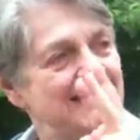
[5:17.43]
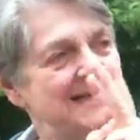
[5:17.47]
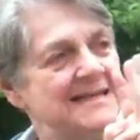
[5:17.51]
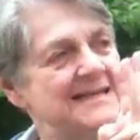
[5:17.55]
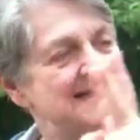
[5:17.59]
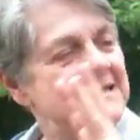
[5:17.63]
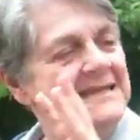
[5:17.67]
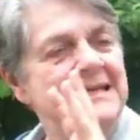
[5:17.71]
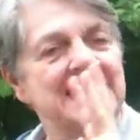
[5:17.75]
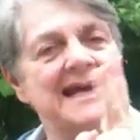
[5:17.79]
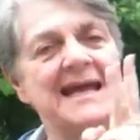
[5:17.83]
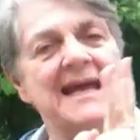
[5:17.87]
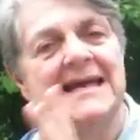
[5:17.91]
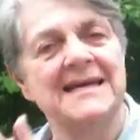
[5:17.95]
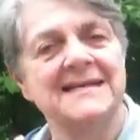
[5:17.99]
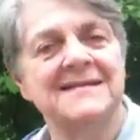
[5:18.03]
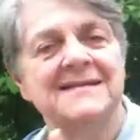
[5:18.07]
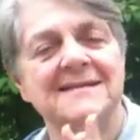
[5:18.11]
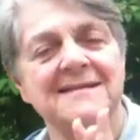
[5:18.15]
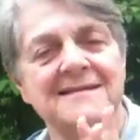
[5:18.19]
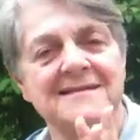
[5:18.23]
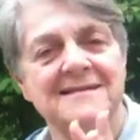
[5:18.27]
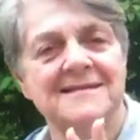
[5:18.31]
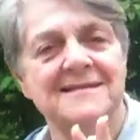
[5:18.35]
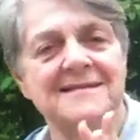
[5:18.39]
is the
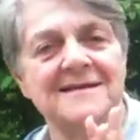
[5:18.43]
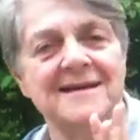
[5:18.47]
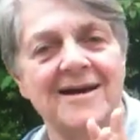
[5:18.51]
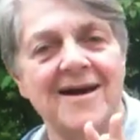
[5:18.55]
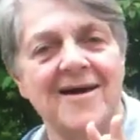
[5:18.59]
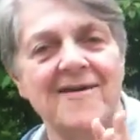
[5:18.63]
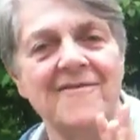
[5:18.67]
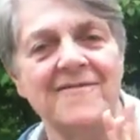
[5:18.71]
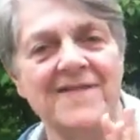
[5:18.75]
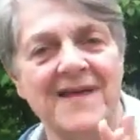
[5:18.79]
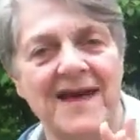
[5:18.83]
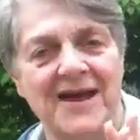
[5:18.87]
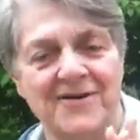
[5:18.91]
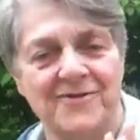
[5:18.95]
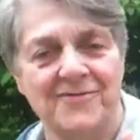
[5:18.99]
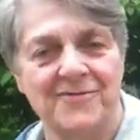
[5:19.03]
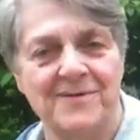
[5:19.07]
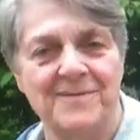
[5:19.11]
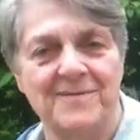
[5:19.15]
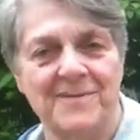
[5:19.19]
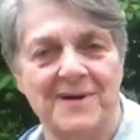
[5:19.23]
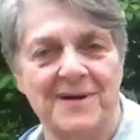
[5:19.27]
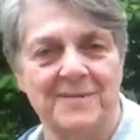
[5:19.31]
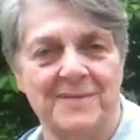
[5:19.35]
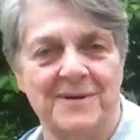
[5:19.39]
essence of that
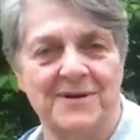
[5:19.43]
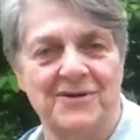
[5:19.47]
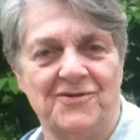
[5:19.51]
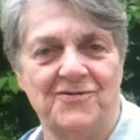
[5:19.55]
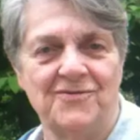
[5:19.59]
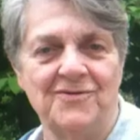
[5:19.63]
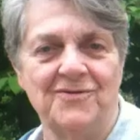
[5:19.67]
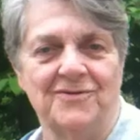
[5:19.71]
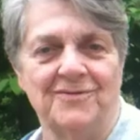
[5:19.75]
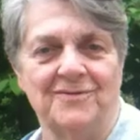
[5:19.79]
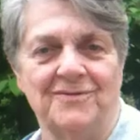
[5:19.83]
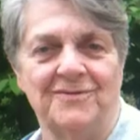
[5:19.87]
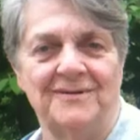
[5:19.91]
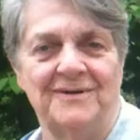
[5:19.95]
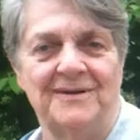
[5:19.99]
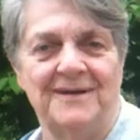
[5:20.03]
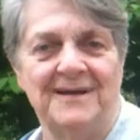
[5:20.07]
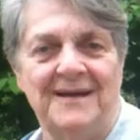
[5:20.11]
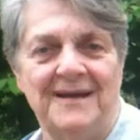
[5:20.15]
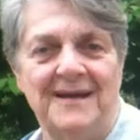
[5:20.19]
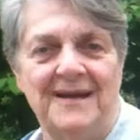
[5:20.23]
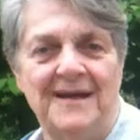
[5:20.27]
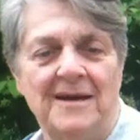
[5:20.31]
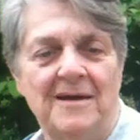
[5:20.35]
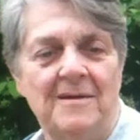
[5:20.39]
dream coming true.
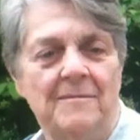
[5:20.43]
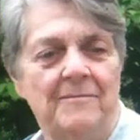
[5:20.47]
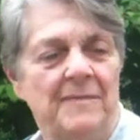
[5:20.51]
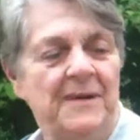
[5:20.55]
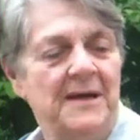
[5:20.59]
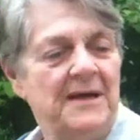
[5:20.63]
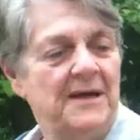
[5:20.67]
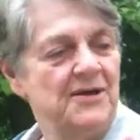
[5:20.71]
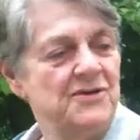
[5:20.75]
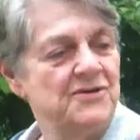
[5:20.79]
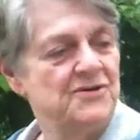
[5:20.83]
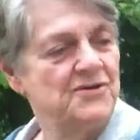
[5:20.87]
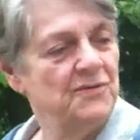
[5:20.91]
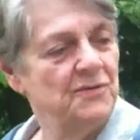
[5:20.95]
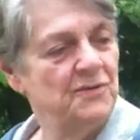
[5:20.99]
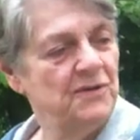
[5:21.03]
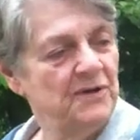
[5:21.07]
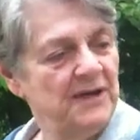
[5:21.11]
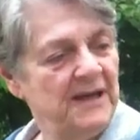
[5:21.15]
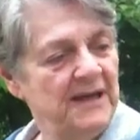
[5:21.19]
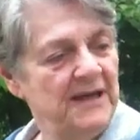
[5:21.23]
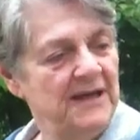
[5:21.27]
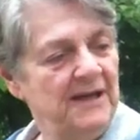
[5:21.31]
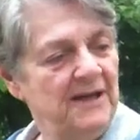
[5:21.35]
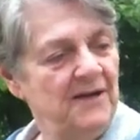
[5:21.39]
Because you
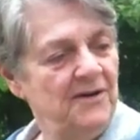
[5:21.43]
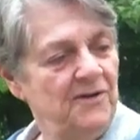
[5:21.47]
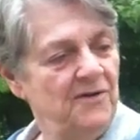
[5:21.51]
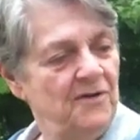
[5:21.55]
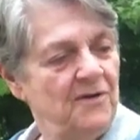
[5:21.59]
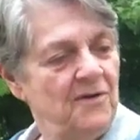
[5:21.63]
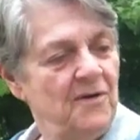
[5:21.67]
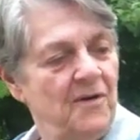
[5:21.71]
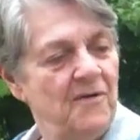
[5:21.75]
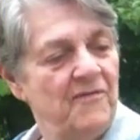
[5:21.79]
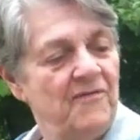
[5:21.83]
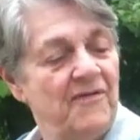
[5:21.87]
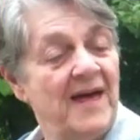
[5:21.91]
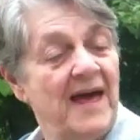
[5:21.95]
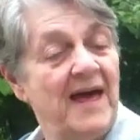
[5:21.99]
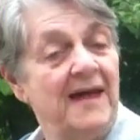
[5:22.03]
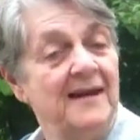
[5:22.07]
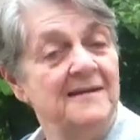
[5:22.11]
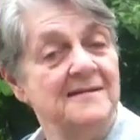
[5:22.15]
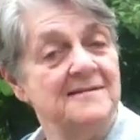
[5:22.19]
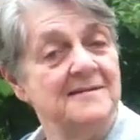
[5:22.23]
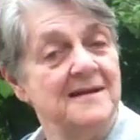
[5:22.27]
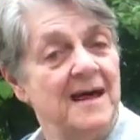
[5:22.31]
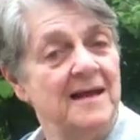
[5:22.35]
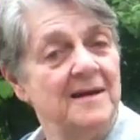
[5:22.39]
look in it and you go, that
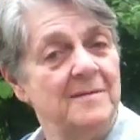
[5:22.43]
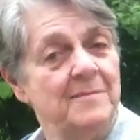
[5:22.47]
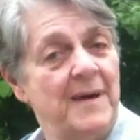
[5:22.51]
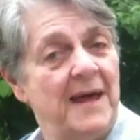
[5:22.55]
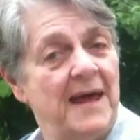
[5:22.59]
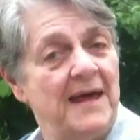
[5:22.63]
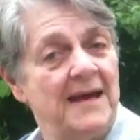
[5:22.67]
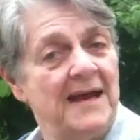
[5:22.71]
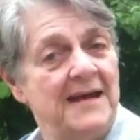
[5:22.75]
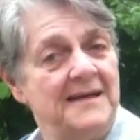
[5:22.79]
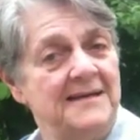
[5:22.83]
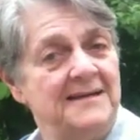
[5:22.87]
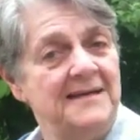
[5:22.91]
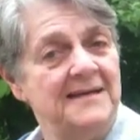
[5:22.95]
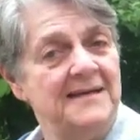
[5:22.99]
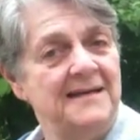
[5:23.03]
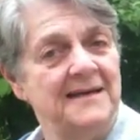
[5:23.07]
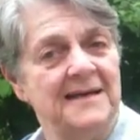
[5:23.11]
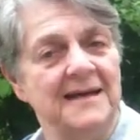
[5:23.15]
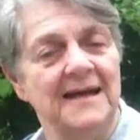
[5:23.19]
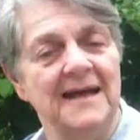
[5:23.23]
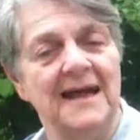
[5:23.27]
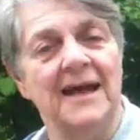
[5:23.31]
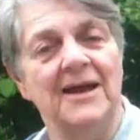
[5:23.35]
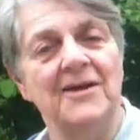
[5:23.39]
is not a bad
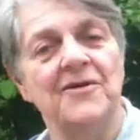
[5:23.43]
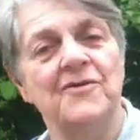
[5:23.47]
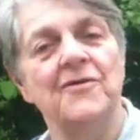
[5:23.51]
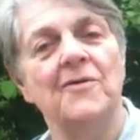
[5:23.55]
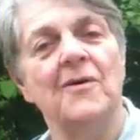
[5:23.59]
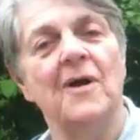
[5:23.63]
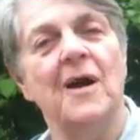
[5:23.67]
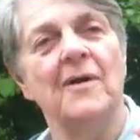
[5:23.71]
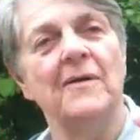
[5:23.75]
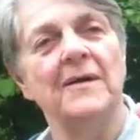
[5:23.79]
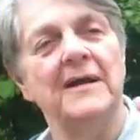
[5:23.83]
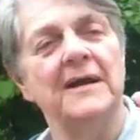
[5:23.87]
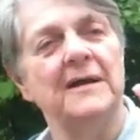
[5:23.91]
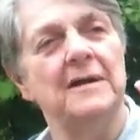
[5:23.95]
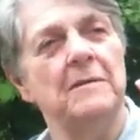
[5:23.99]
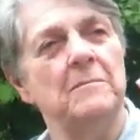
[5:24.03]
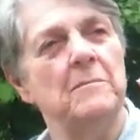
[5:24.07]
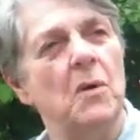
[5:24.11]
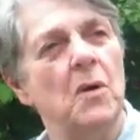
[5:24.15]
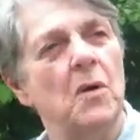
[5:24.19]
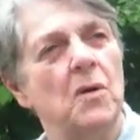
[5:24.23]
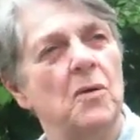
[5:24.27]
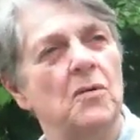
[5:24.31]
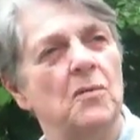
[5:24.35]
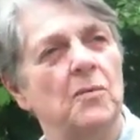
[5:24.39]
idea, and you are in a
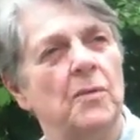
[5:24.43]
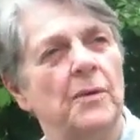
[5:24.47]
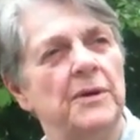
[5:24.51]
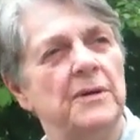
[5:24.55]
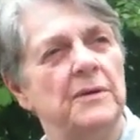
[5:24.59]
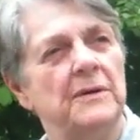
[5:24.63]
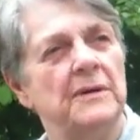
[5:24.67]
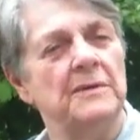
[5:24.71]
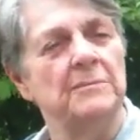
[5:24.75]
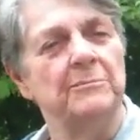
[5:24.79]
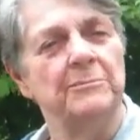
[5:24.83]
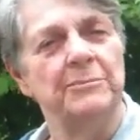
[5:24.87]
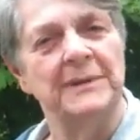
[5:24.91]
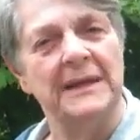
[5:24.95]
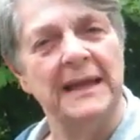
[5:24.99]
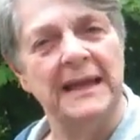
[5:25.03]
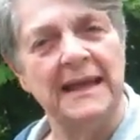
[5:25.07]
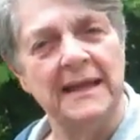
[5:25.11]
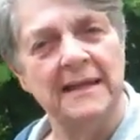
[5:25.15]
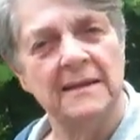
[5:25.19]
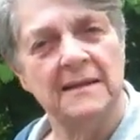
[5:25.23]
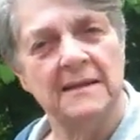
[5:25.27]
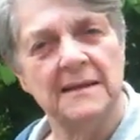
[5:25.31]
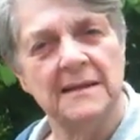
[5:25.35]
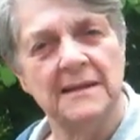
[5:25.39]
mode where you can
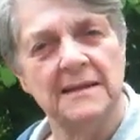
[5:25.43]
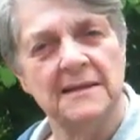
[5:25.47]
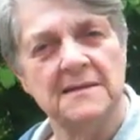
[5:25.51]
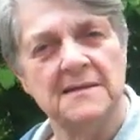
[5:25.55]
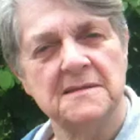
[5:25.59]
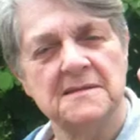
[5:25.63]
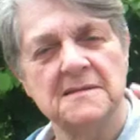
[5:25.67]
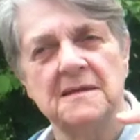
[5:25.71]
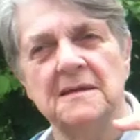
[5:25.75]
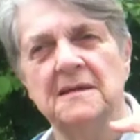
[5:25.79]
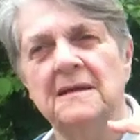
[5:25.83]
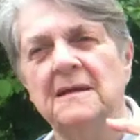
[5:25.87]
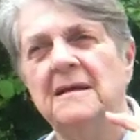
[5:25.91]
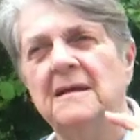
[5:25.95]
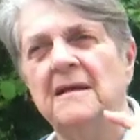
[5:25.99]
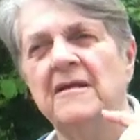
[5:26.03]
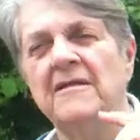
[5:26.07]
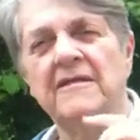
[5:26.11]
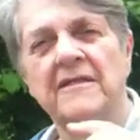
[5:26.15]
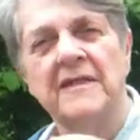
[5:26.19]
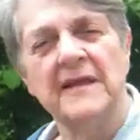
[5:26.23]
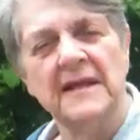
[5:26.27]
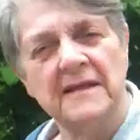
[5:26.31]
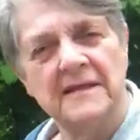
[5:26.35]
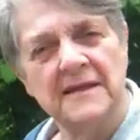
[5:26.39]
plan things,
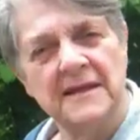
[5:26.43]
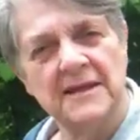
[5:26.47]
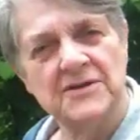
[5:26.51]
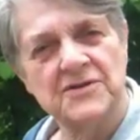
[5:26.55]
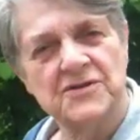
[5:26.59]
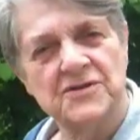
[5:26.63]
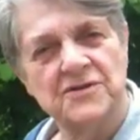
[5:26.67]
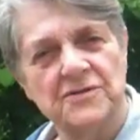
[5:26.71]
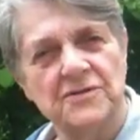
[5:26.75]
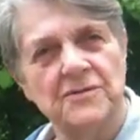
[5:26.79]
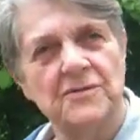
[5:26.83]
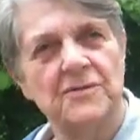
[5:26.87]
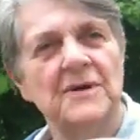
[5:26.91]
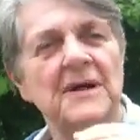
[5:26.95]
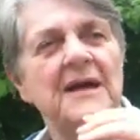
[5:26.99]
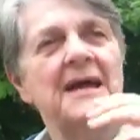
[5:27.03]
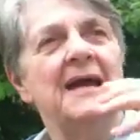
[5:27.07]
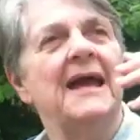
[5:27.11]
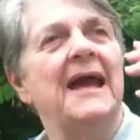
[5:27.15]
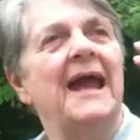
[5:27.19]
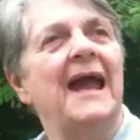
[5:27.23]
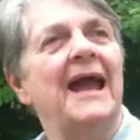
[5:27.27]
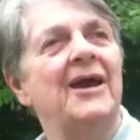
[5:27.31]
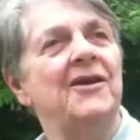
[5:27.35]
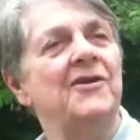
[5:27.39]
think things through,
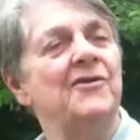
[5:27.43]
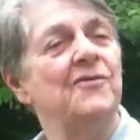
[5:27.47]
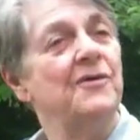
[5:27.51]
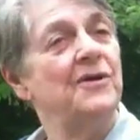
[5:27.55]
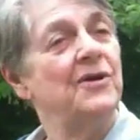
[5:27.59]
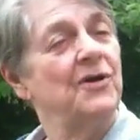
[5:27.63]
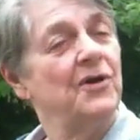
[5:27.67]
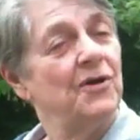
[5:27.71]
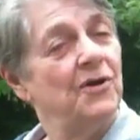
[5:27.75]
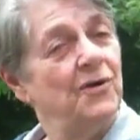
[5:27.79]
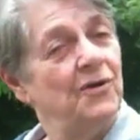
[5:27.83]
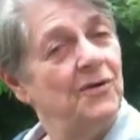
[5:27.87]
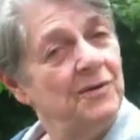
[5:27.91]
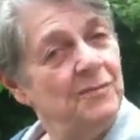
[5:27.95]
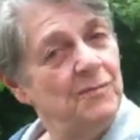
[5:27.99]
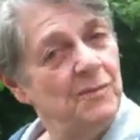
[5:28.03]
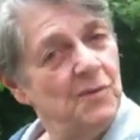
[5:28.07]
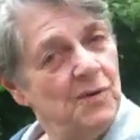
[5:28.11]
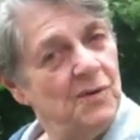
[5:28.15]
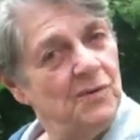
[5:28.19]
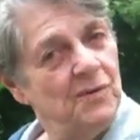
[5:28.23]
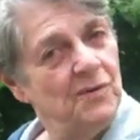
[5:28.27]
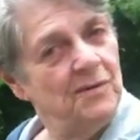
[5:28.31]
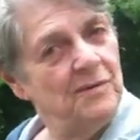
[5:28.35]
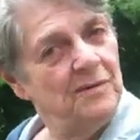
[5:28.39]
and you're in a good
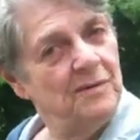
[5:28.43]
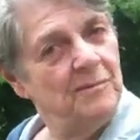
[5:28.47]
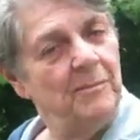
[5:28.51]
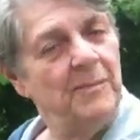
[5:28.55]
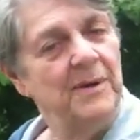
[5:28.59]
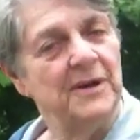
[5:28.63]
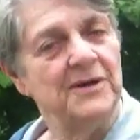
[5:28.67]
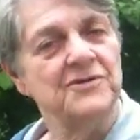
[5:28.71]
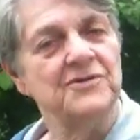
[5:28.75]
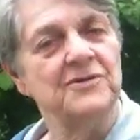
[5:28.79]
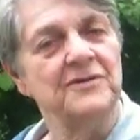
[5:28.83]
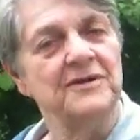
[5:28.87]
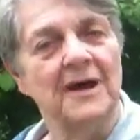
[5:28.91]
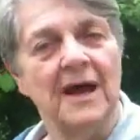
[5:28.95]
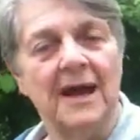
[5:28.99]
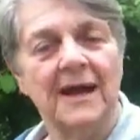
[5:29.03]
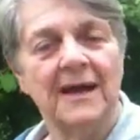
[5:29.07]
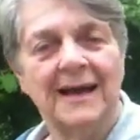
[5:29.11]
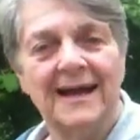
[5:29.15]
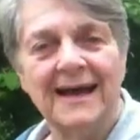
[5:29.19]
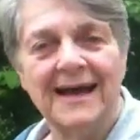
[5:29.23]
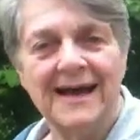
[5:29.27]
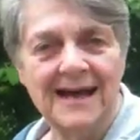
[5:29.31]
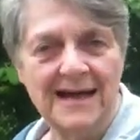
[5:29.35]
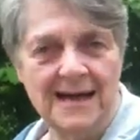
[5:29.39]
mood, but you're not
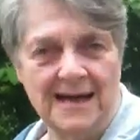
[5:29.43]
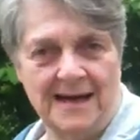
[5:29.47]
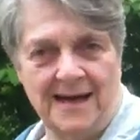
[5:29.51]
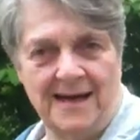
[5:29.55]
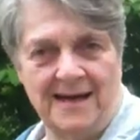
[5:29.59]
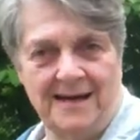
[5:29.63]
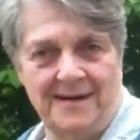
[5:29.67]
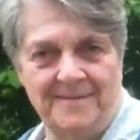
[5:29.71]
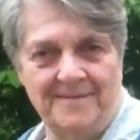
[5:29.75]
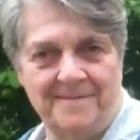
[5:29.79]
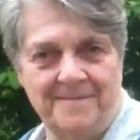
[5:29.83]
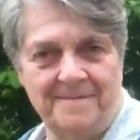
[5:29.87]
high.